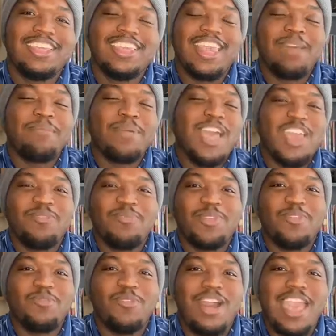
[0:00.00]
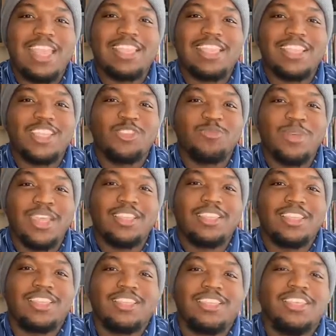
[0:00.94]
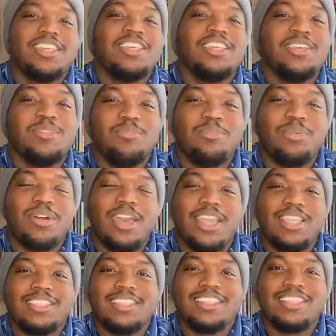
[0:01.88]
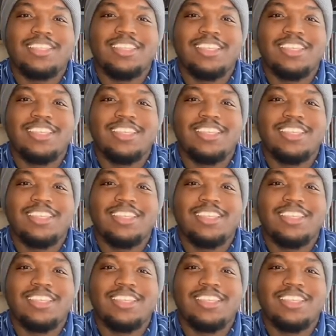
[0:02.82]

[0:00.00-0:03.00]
That might have been why I didn't expect it. But